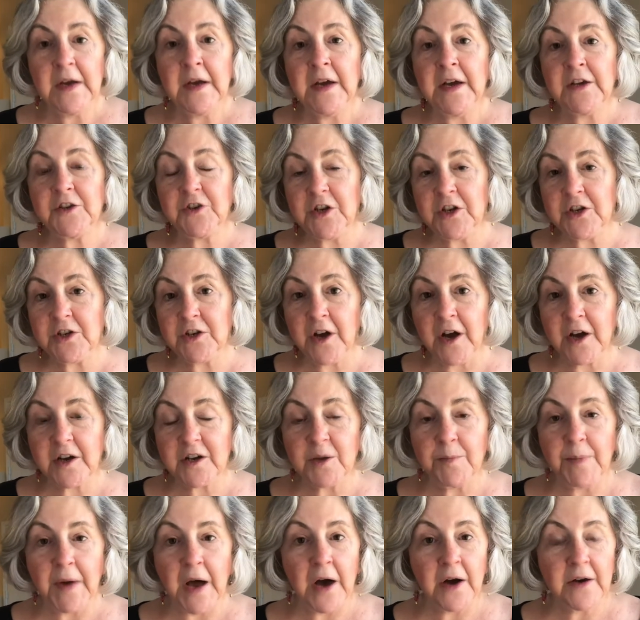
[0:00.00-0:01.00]
She talked
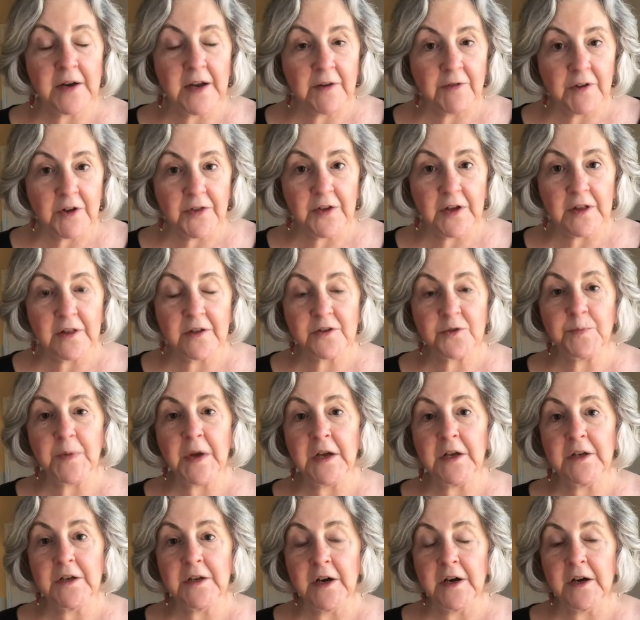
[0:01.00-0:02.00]
about everything that's
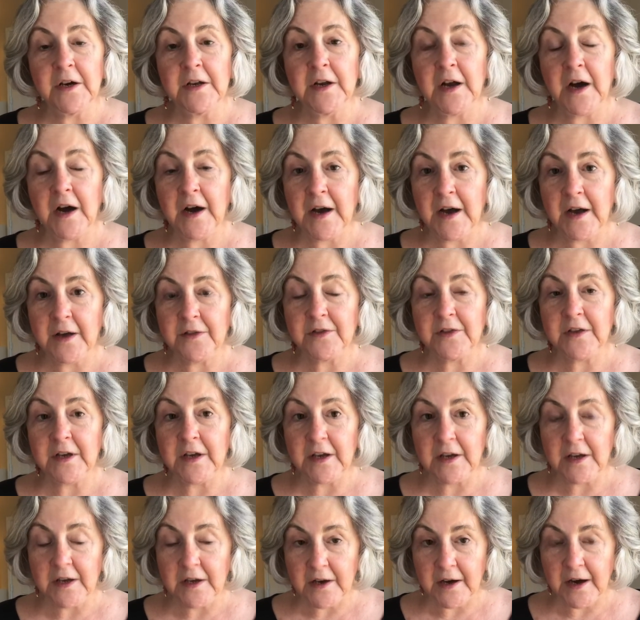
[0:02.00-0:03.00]
being done at
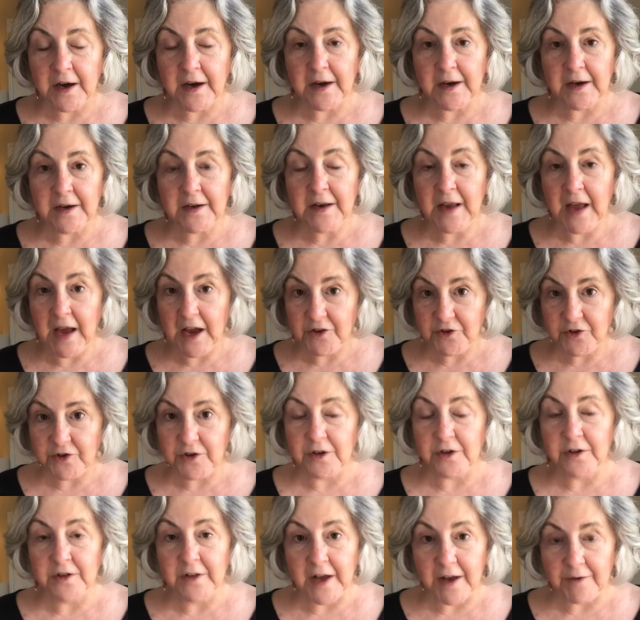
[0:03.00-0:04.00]
the uh,
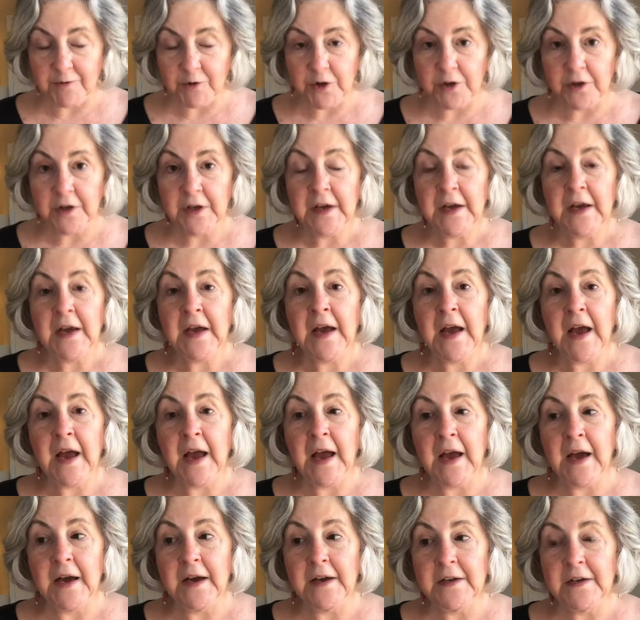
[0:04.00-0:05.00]
national level.
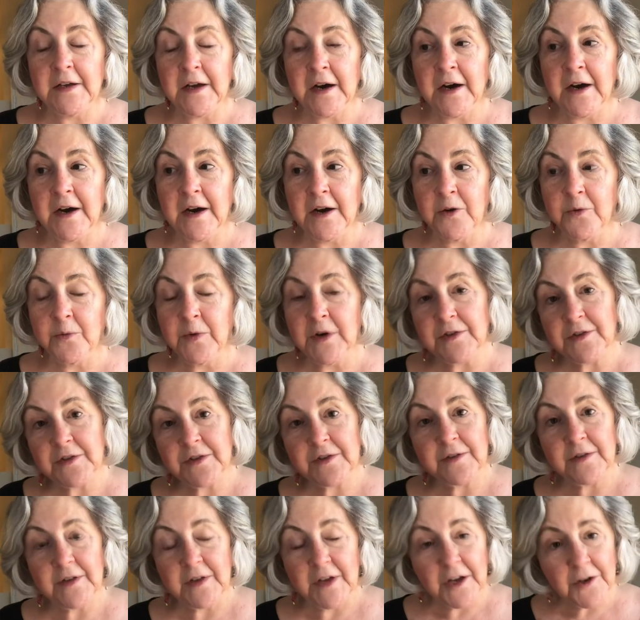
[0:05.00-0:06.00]
And uh,
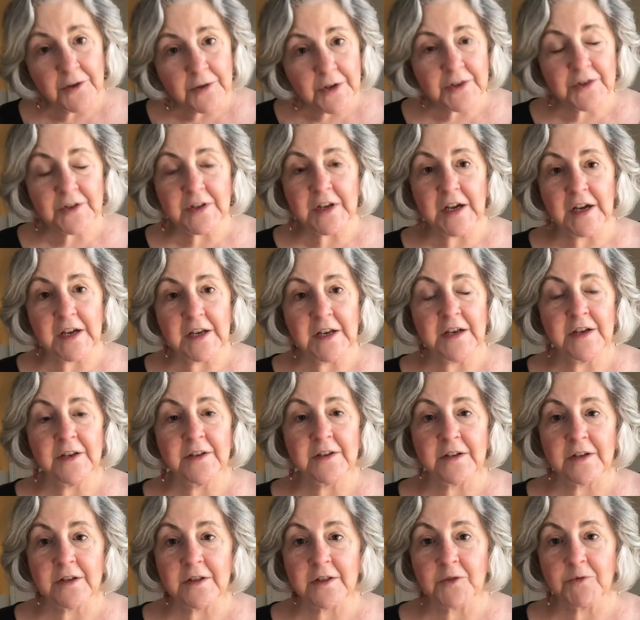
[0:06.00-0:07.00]
what's interesting
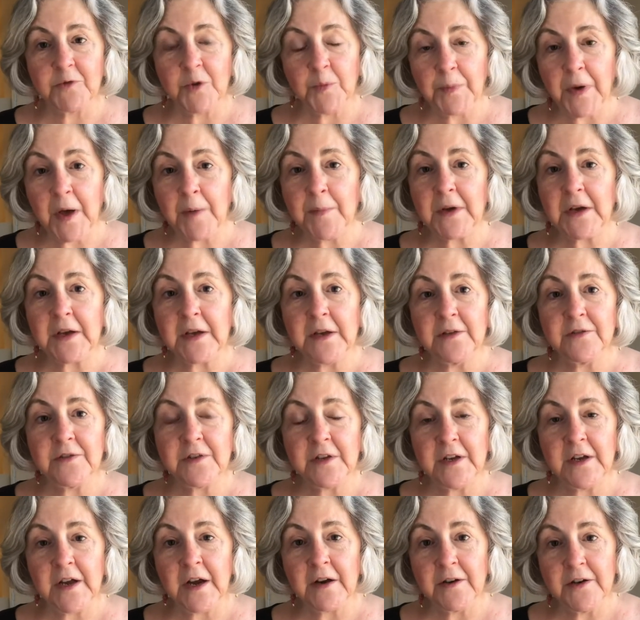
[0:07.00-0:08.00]
is that the Republicans
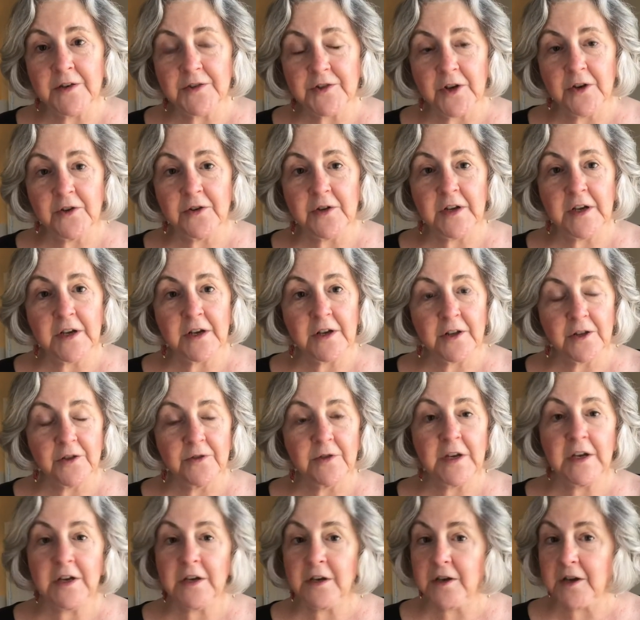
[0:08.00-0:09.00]
in Arizona,
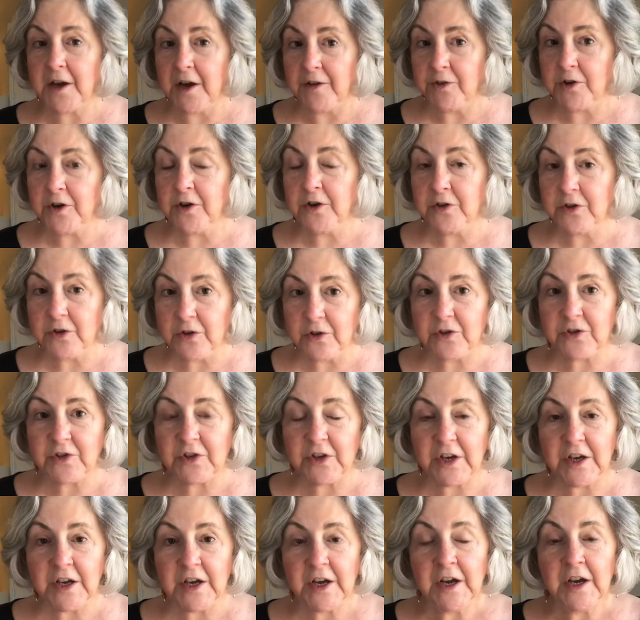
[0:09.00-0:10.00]
including Governor
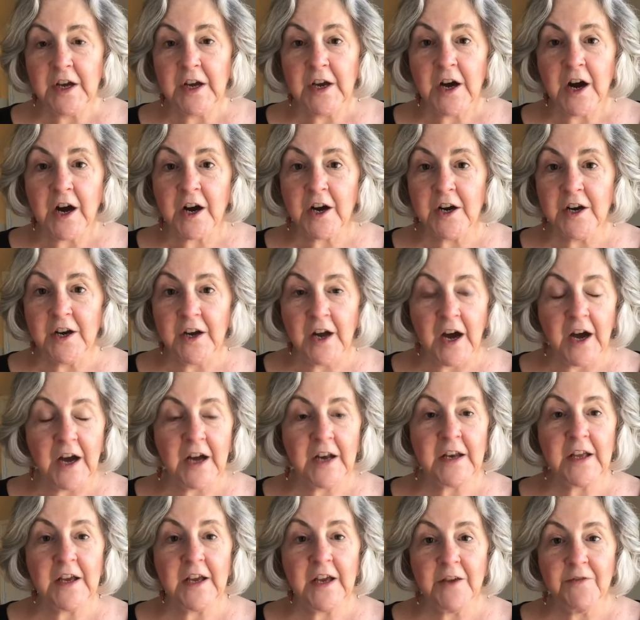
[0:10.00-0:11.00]
Ducey, are
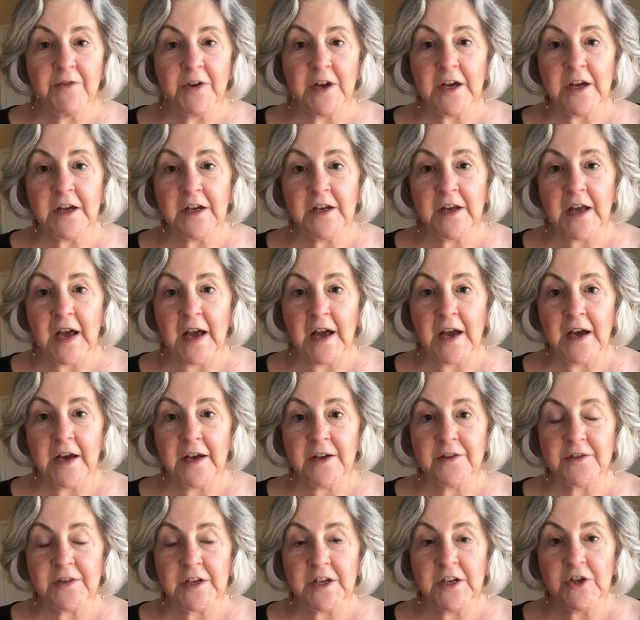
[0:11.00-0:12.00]
not even
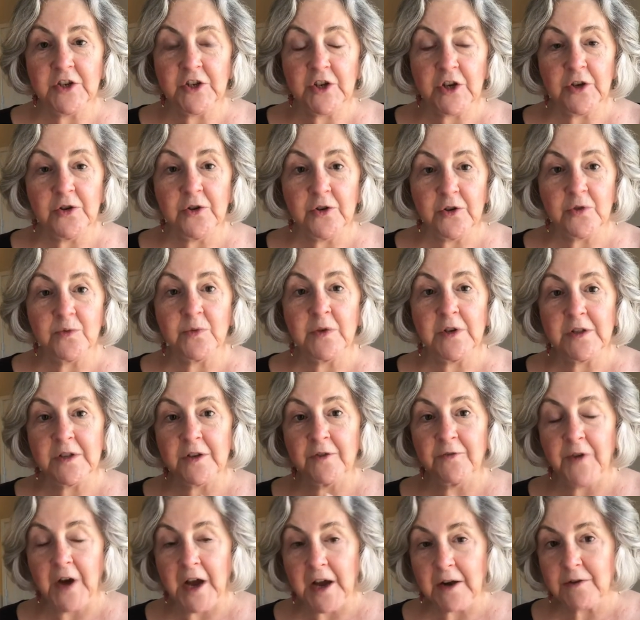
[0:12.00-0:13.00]
as in tune with the
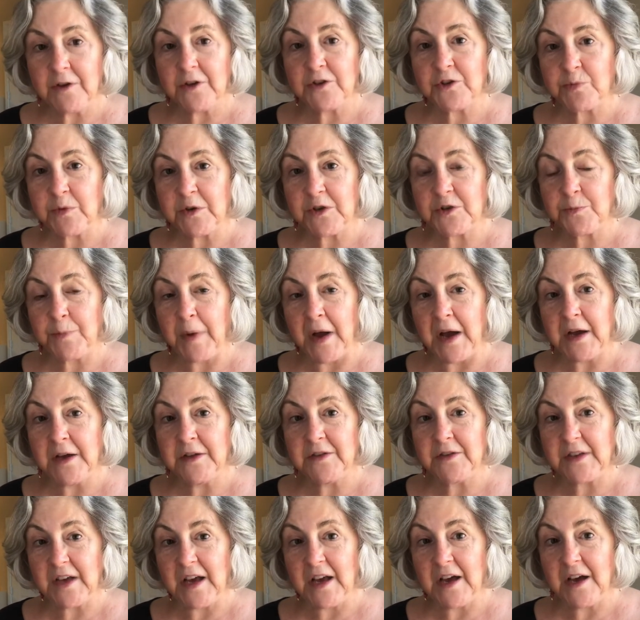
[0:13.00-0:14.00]
virus
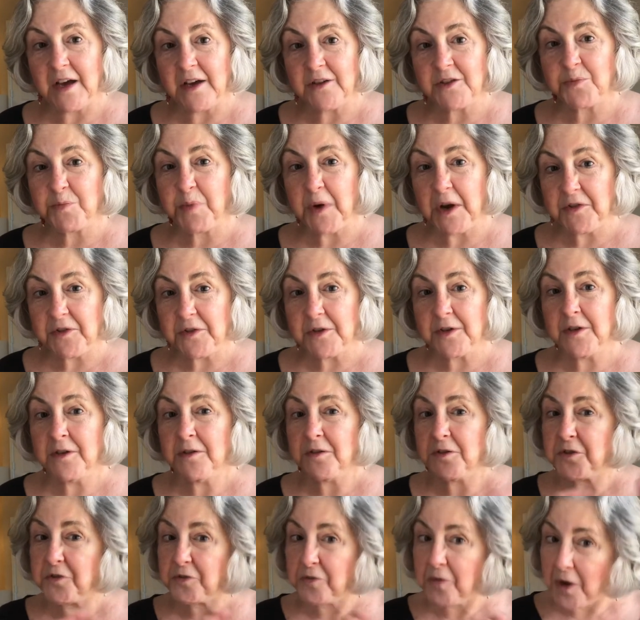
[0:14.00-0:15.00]
response as
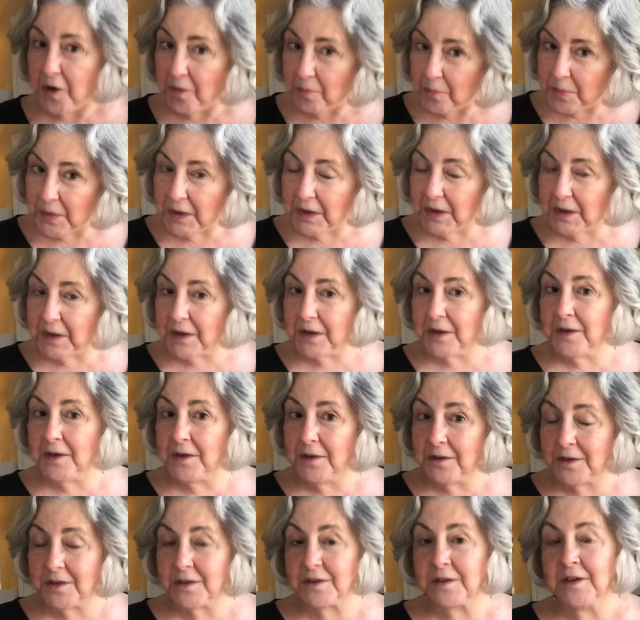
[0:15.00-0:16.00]
President Trump
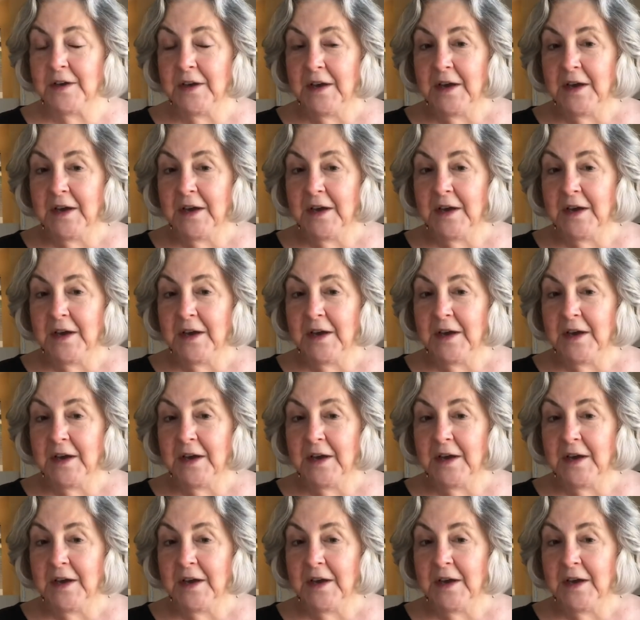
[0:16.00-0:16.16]
is.